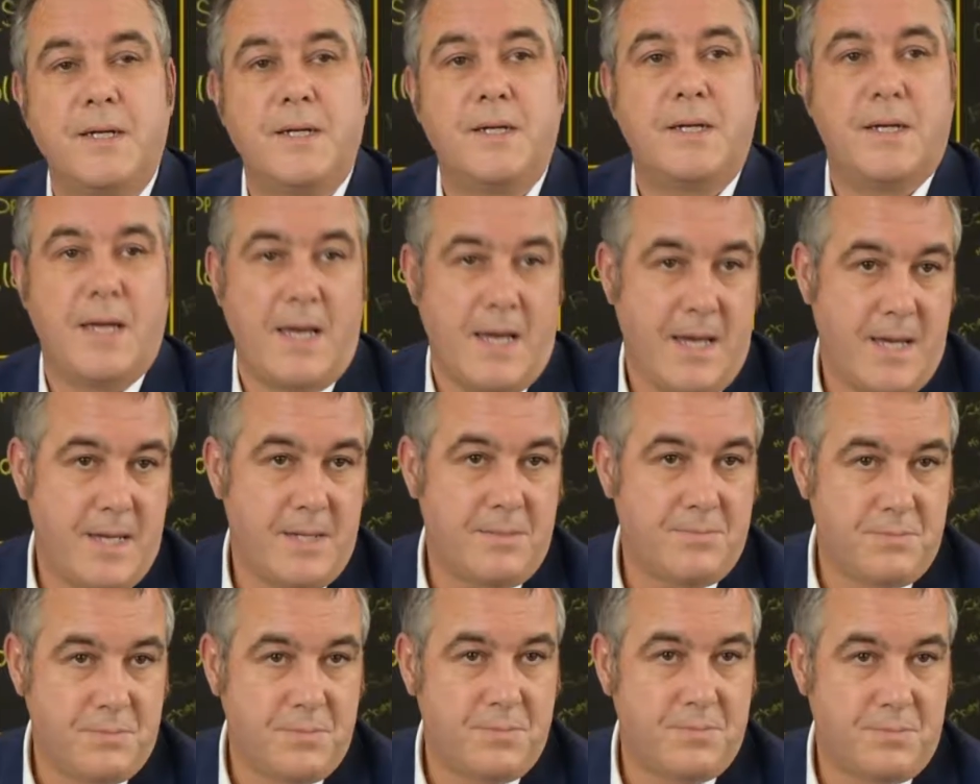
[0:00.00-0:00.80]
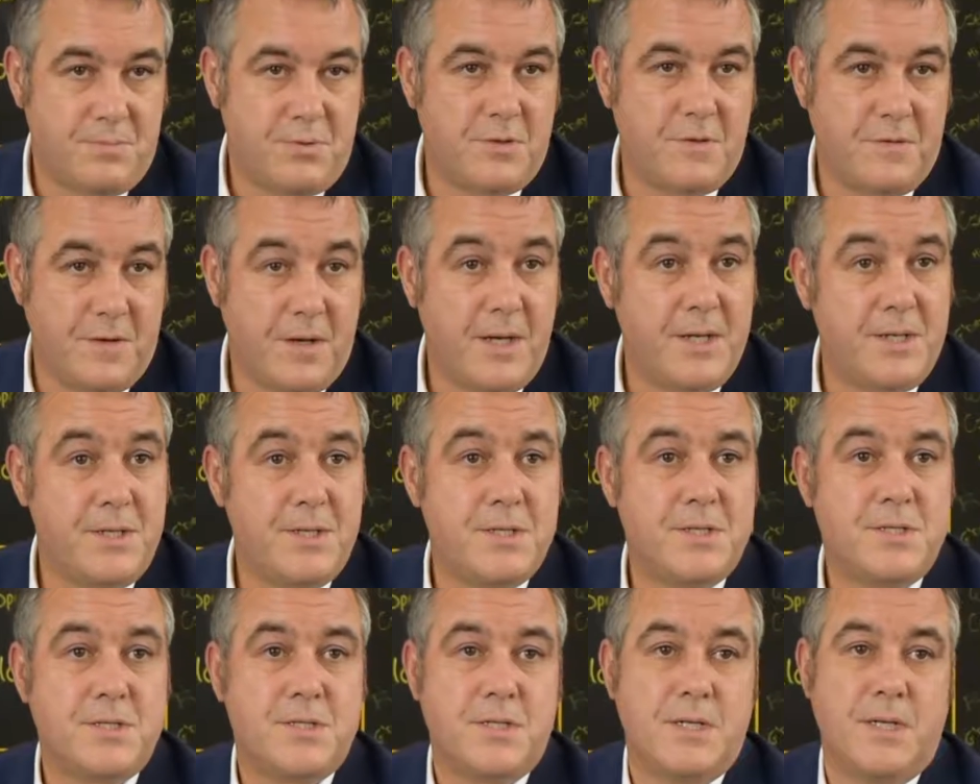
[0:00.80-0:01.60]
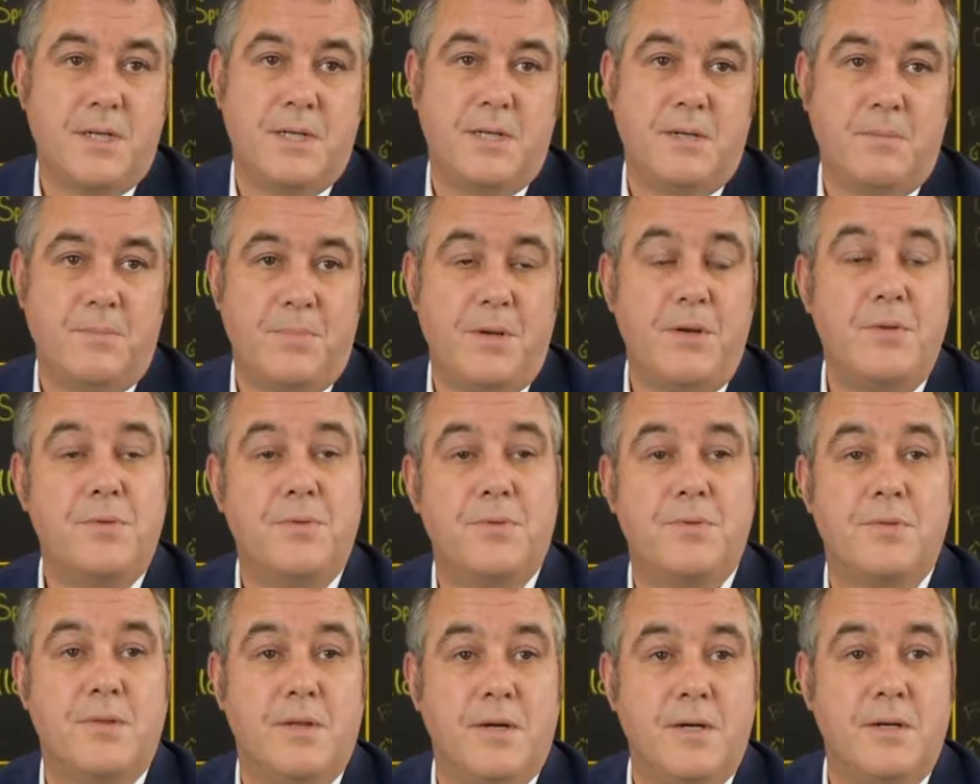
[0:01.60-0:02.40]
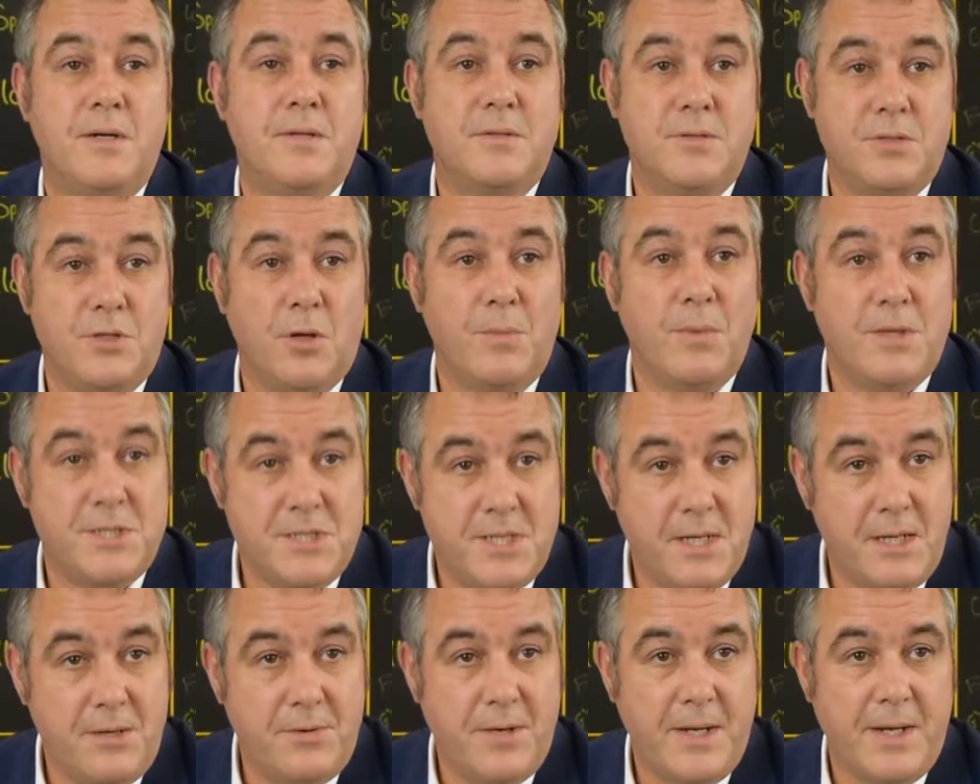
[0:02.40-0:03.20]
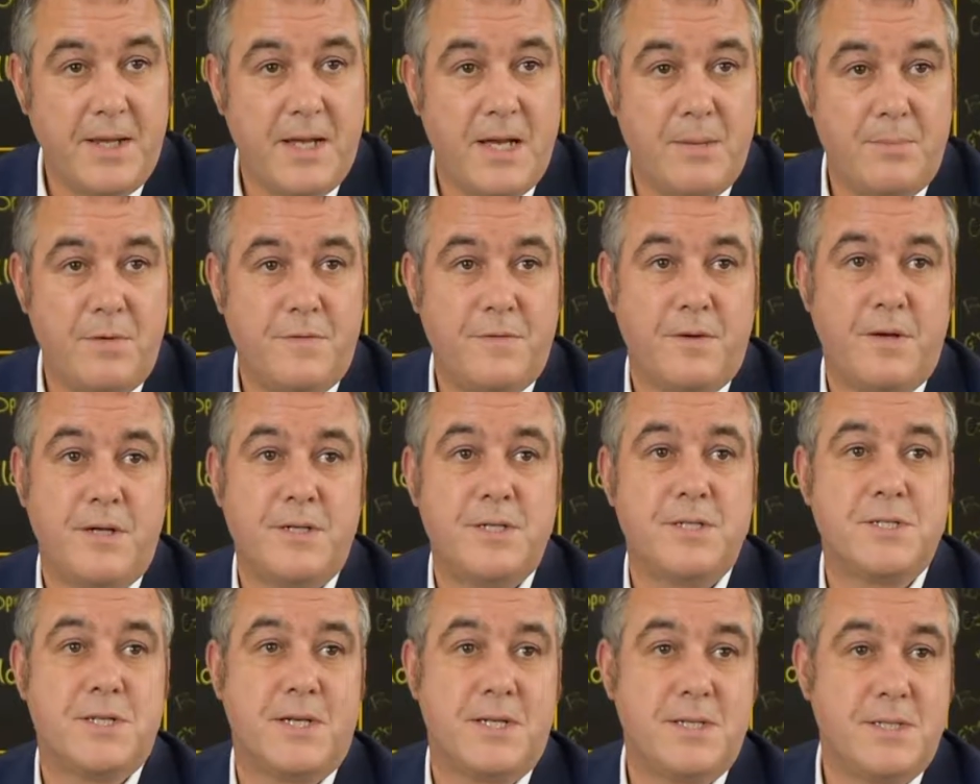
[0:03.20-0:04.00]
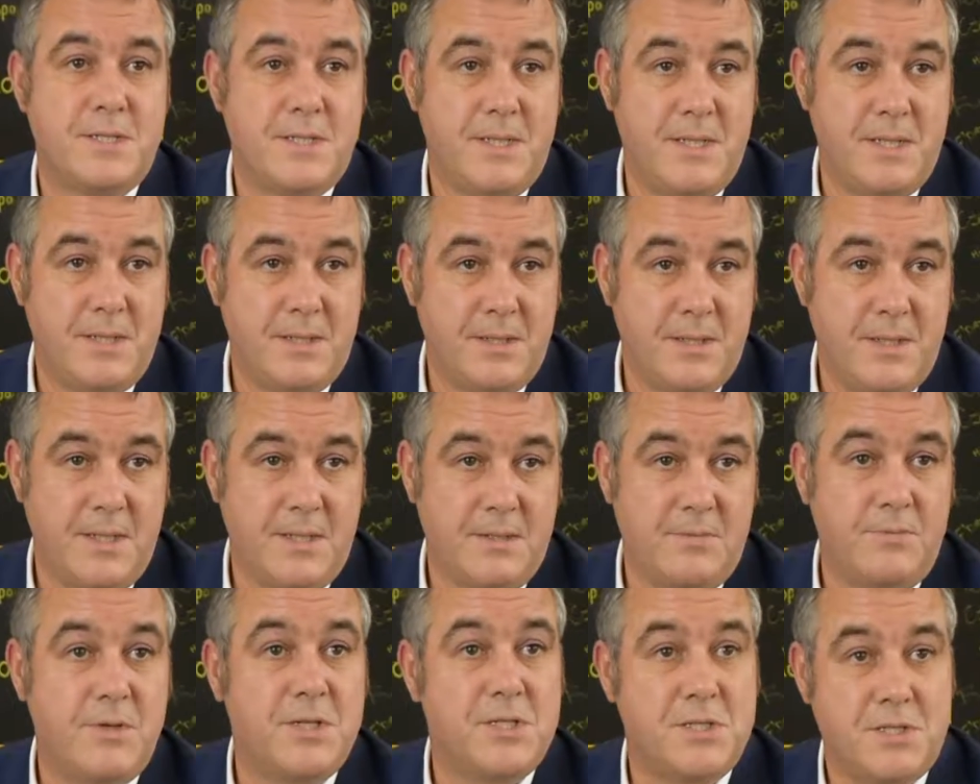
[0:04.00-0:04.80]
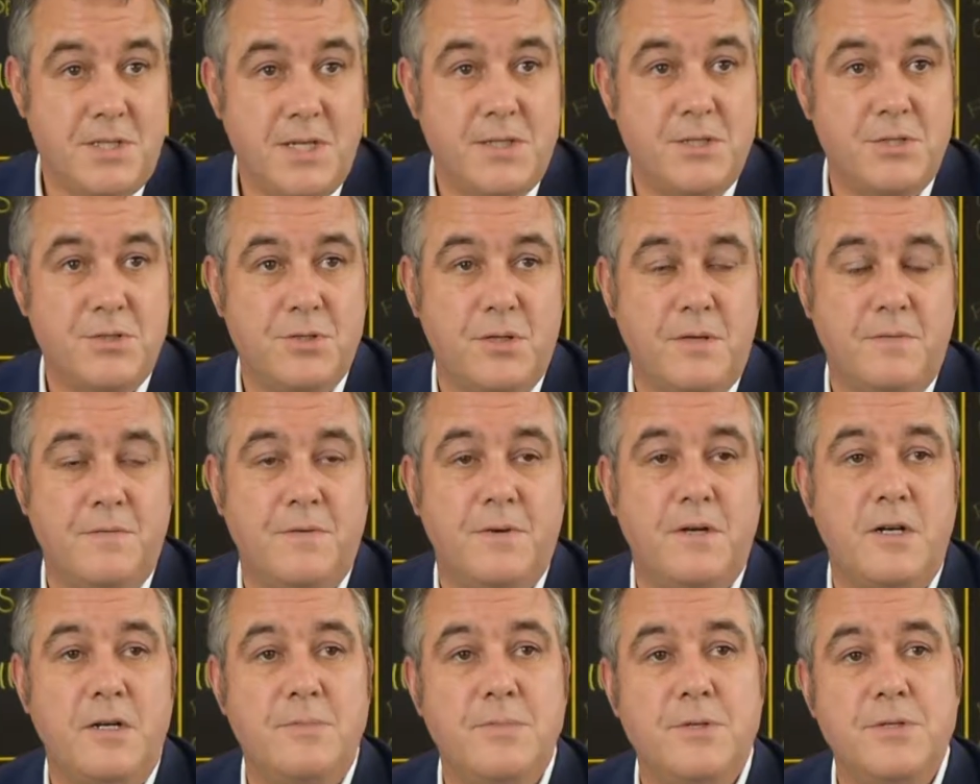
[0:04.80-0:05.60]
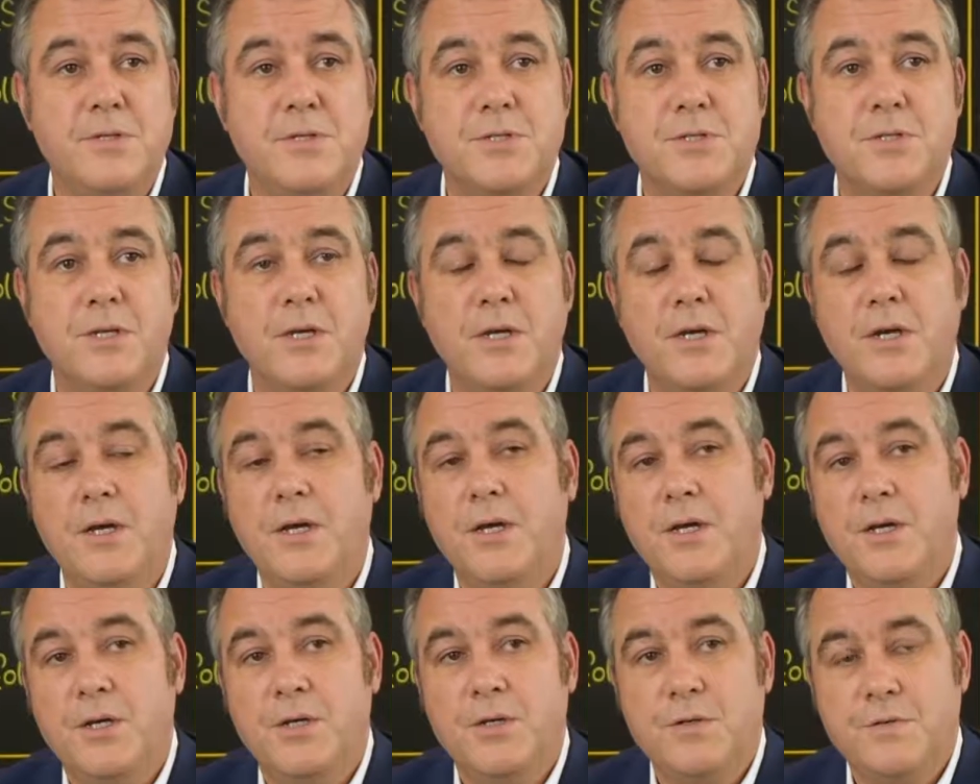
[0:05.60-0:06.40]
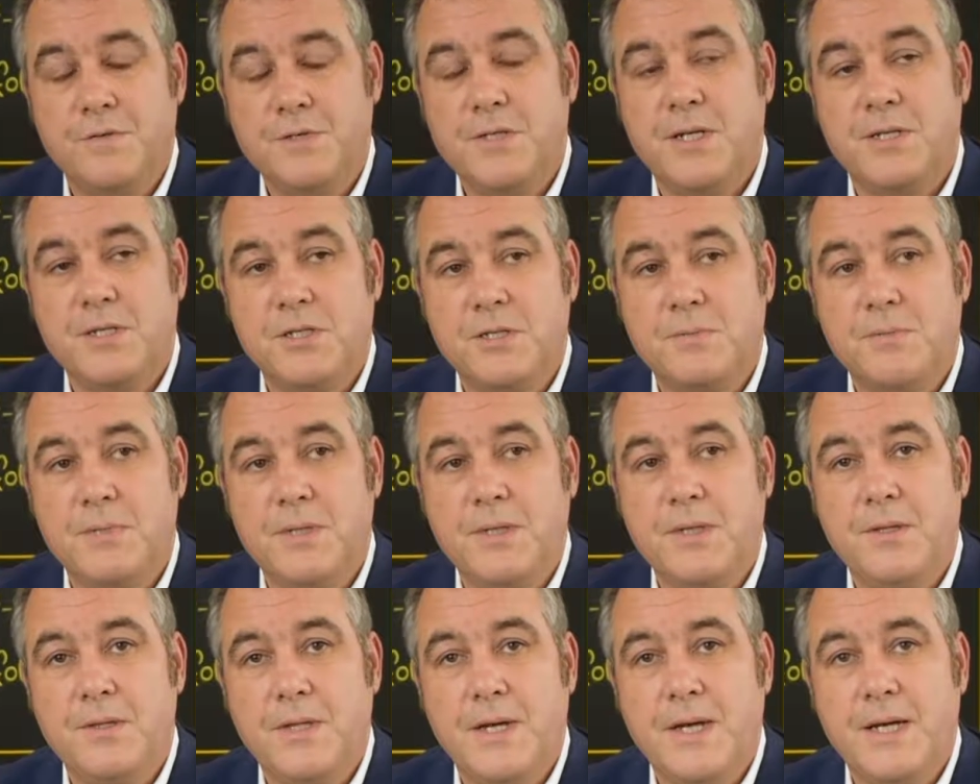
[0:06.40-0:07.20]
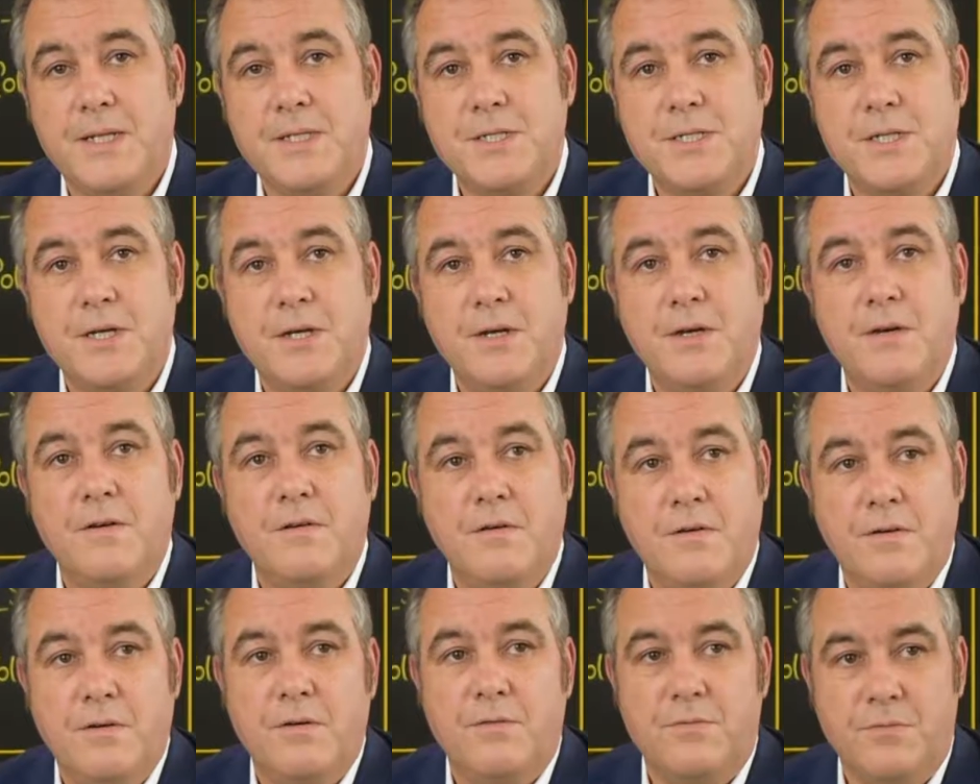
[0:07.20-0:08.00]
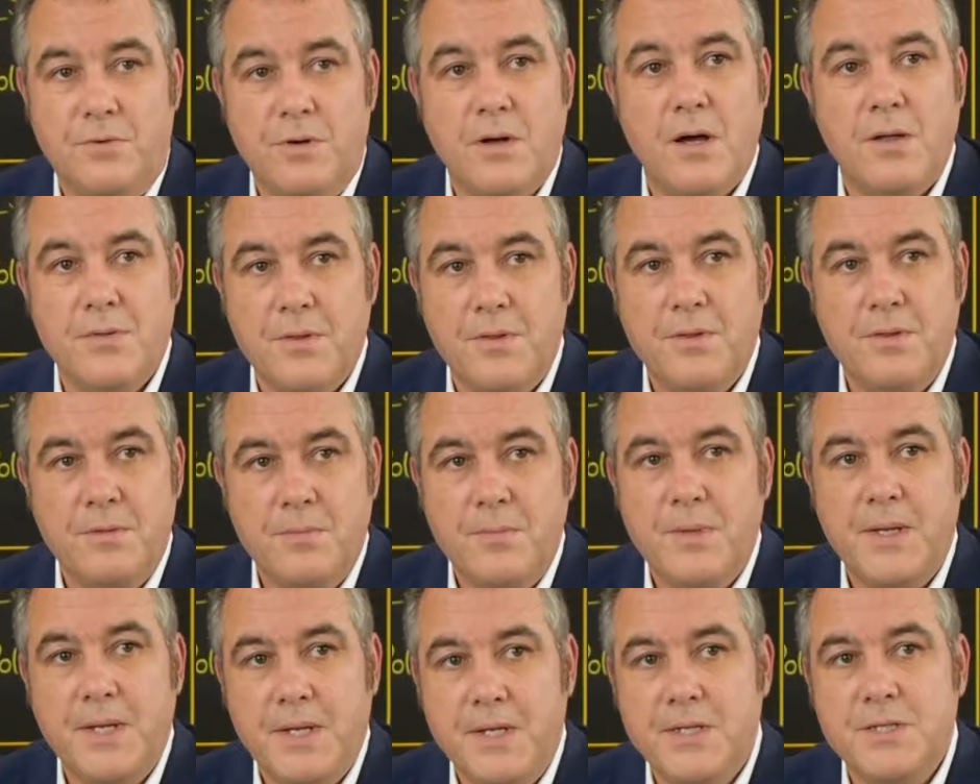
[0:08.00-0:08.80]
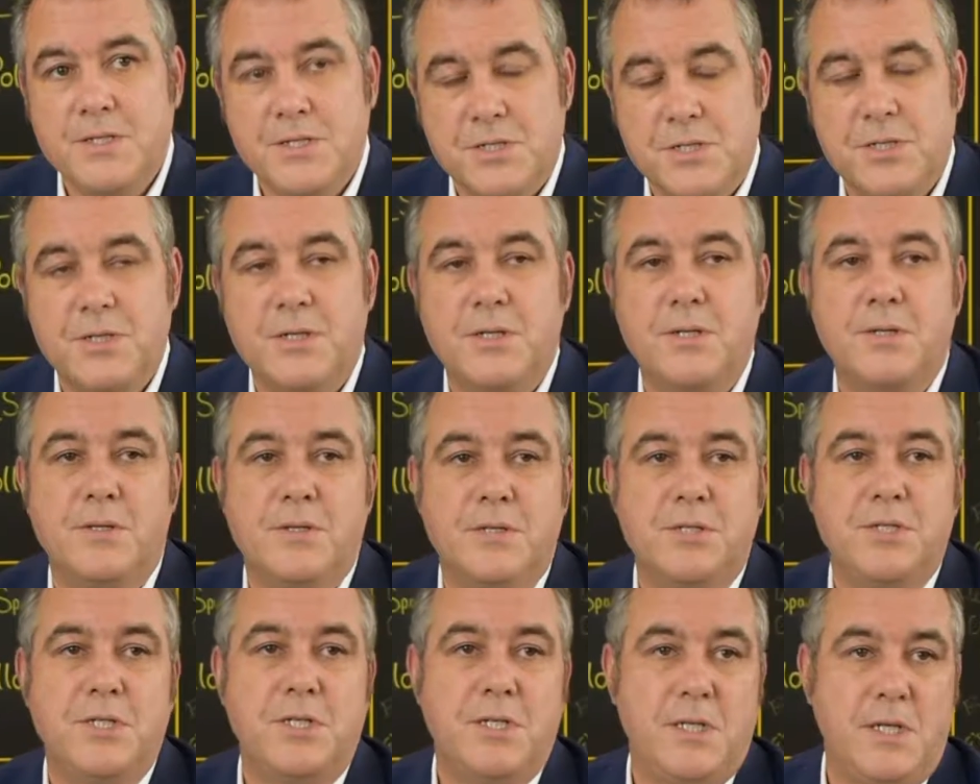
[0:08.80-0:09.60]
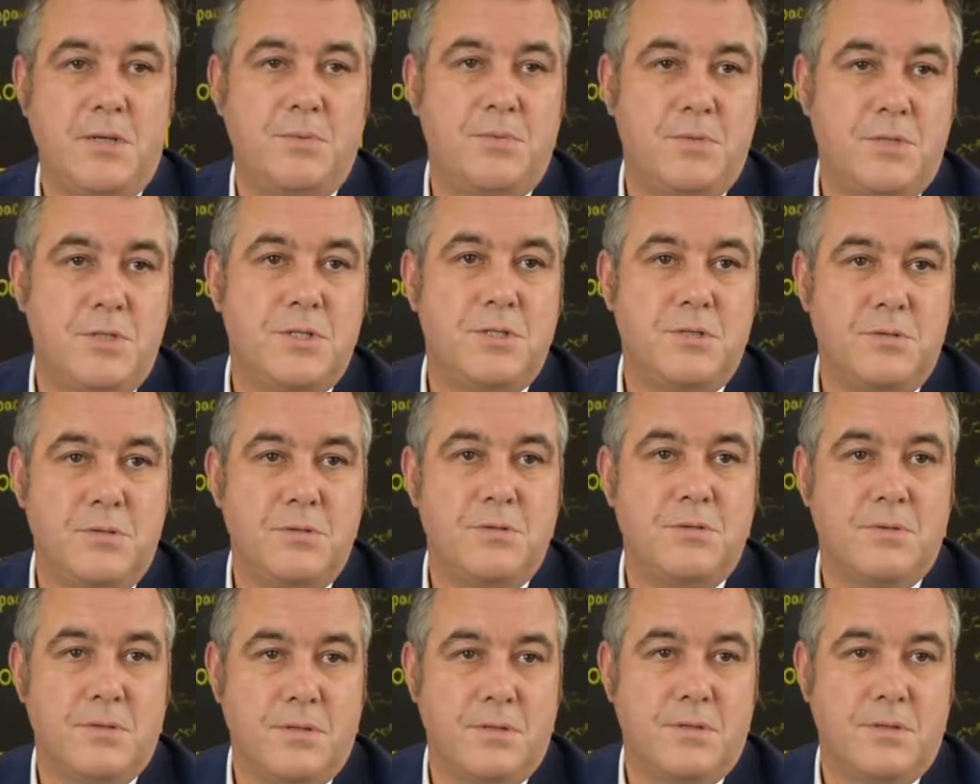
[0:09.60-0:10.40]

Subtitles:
care providers, both domiciliary care providers and in residential environments, who've said to me that rather than being concerned that Genie would do